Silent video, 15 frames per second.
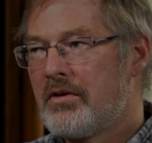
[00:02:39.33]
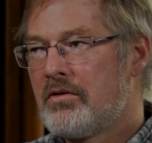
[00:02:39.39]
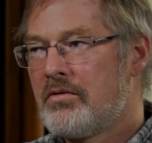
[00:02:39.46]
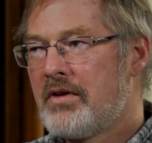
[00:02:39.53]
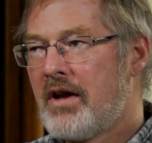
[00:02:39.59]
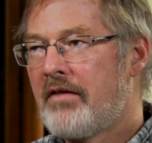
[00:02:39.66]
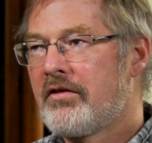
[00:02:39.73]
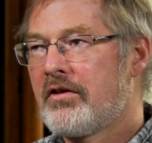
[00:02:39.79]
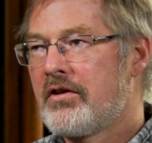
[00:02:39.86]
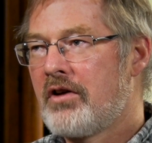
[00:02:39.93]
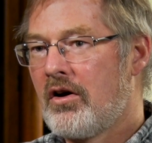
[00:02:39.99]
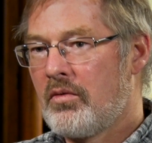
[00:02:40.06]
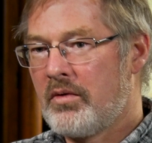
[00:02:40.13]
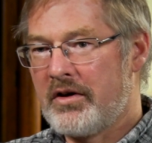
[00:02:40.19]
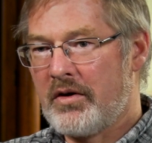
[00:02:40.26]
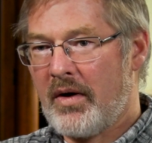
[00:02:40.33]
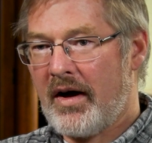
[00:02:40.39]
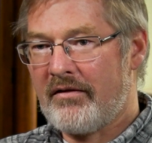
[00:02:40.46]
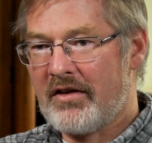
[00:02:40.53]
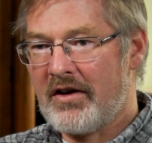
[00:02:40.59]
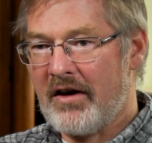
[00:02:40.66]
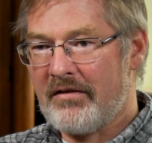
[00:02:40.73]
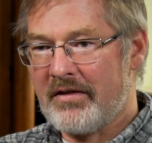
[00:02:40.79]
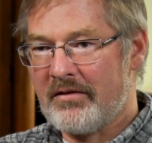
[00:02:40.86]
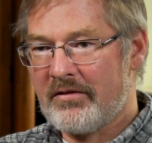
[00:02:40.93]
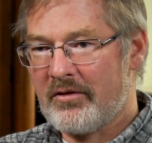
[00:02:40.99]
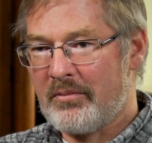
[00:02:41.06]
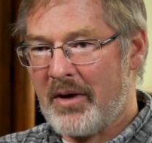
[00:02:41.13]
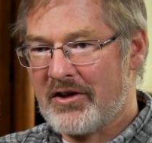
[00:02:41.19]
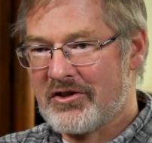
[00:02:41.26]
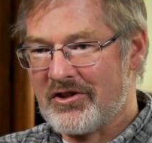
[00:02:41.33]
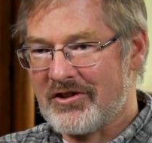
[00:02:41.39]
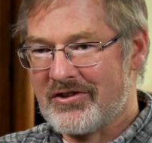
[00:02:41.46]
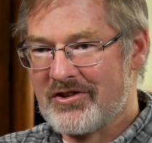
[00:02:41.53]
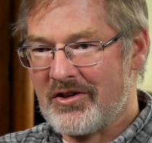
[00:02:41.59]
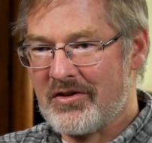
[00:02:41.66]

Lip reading: You never know when you have enough information,